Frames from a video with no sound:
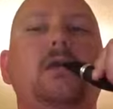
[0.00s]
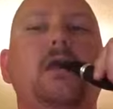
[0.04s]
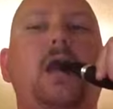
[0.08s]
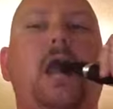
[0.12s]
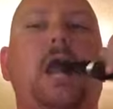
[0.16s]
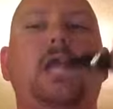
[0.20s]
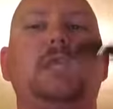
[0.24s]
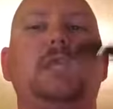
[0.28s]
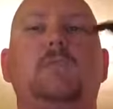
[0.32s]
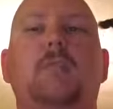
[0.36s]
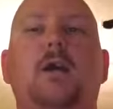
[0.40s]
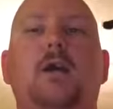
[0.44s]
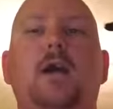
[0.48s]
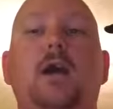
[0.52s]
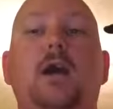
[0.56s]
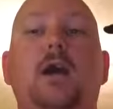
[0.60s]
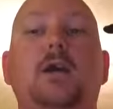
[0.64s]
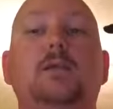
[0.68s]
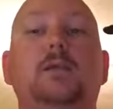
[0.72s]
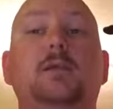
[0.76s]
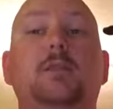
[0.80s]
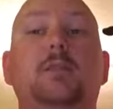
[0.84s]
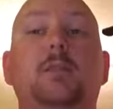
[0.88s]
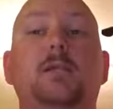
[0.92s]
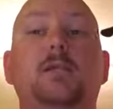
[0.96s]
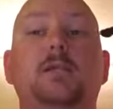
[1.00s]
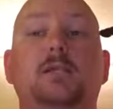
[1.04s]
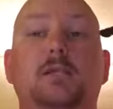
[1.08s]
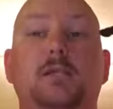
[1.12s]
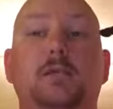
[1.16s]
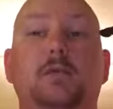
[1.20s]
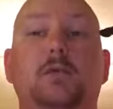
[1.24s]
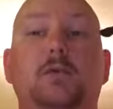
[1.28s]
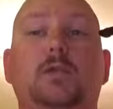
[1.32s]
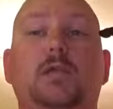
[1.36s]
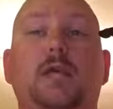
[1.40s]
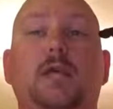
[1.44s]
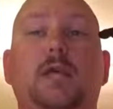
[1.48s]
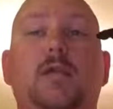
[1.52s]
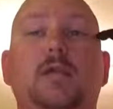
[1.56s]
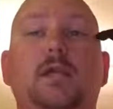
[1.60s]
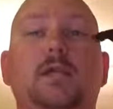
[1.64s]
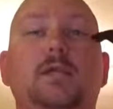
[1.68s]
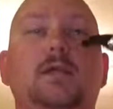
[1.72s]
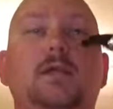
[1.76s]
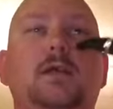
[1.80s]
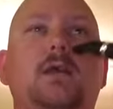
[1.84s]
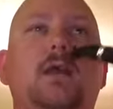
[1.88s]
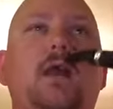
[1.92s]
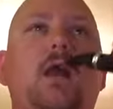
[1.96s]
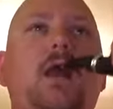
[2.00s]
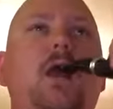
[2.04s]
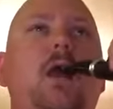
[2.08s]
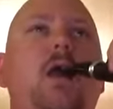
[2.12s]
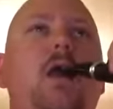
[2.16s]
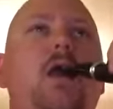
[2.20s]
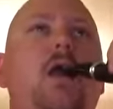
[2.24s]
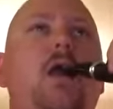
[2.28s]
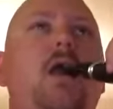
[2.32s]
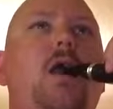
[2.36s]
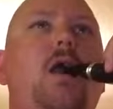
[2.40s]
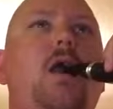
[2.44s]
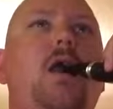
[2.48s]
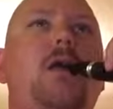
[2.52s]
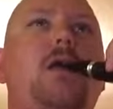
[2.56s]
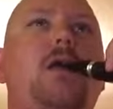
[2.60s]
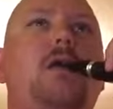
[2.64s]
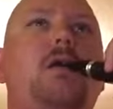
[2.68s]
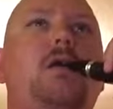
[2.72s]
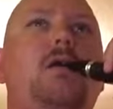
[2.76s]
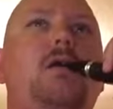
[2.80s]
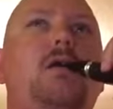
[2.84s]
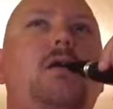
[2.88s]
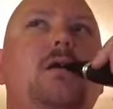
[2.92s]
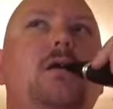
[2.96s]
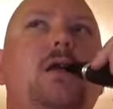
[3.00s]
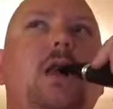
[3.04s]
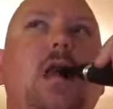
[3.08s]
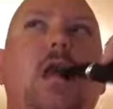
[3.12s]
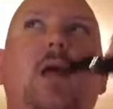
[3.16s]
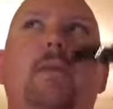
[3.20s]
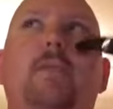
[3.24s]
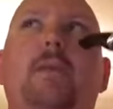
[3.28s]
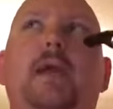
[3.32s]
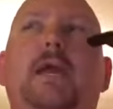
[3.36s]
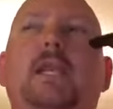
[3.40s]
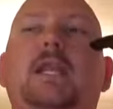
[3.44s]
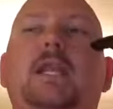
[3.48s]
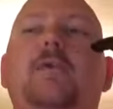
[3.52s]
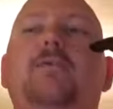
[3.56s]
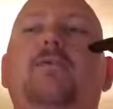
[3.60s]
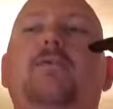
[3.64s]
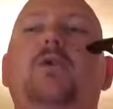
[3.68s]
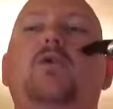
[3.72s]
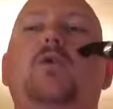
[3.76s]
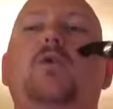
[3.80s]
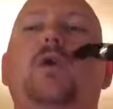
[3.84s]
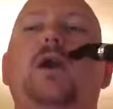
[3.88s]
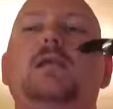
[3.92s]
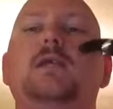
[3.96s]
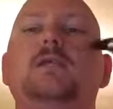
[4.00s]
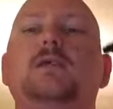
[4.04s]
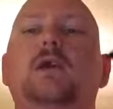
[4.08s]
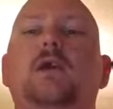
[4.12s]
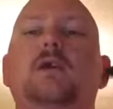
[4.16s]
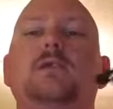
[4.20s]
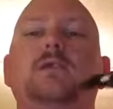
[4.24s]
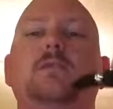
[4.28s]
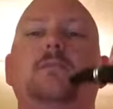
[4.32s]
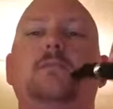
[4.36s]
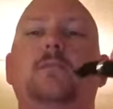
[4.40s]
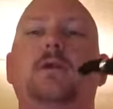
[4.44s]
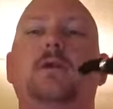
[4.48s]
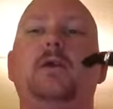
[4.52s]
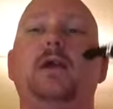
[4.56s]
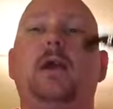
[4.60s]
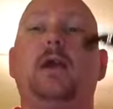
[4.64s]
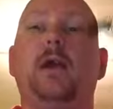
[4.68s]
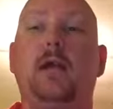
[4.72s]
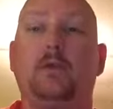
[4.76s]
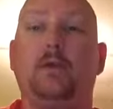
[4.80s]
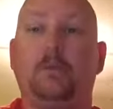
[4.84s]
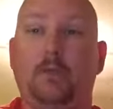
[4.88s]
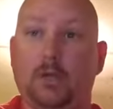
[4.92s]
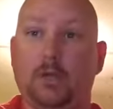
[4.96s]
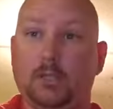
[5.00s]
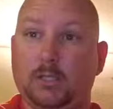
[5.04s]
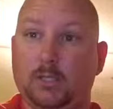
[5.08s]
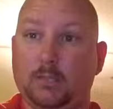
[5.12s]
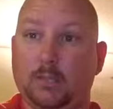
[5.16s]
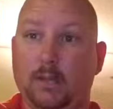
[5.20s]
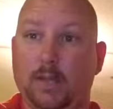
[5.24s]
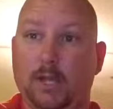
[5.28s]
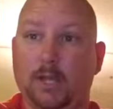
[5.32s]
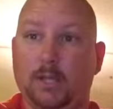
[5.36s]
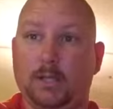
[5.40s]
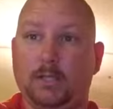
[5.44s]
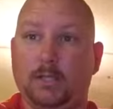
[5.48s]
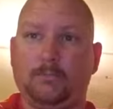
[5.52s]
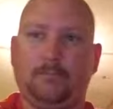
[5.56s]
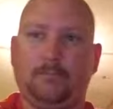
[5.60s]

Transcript: It's my awesomeness is what that is. El Magnifico has awesome beard. I have awesome head.